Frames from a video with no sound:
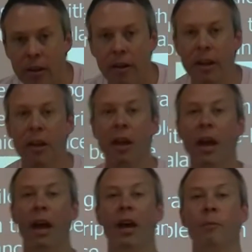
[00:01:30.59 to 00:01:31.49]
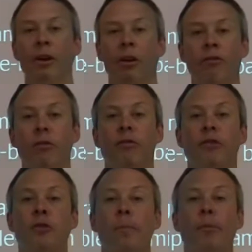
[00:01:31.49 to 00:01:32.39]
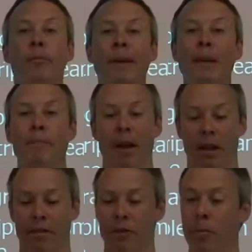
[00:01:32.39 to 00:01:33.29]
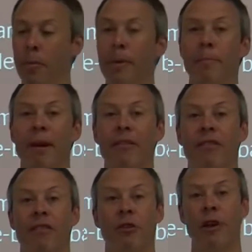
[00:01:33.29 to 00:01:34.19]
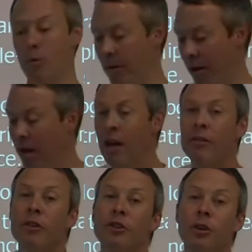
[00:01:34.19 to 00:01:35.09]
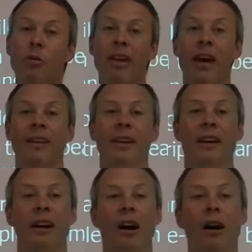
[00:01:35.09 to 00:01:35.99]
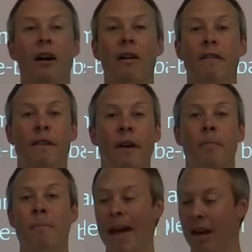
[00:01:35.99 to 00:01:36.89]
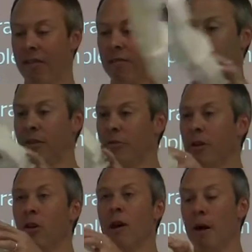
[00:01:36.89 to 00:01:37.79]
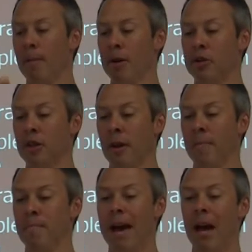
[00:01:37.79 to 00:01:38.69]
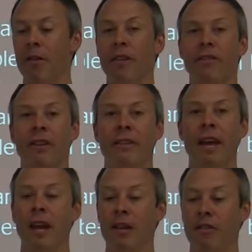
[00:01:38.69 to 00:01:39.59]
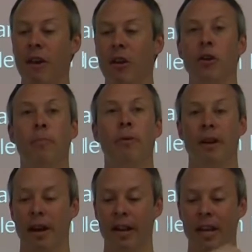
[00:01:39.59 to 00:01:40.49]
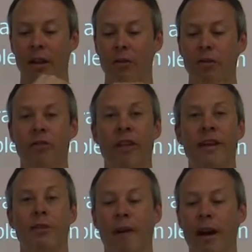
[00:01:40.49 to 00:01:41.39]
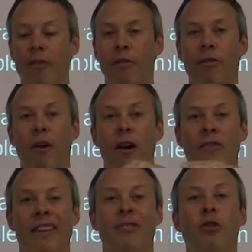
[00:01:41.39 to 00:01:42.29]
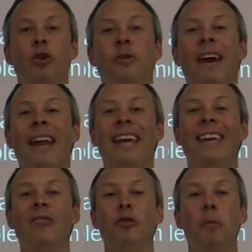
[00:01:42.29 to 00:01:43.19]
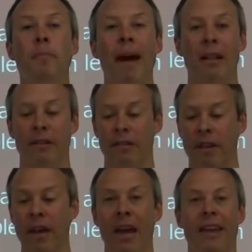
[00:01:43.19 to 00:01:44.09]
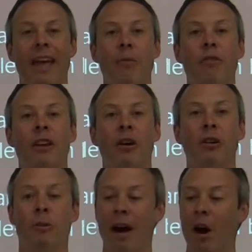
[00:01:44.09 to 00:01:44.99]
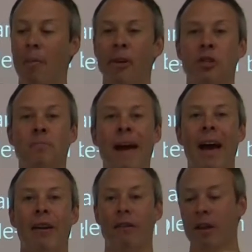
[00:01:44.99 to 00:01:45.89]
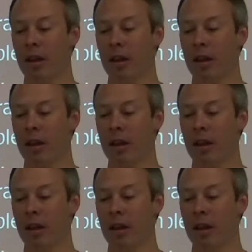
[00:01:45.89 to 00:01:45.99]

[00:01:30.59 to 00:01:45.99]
Right? And we also use a triple beam balance. A triple beam balance is a great way to show the idea of mass, because you want to know how much matter this contains. You put it on here, you slide the riders across until you get it into balance, and that will tell you how much matter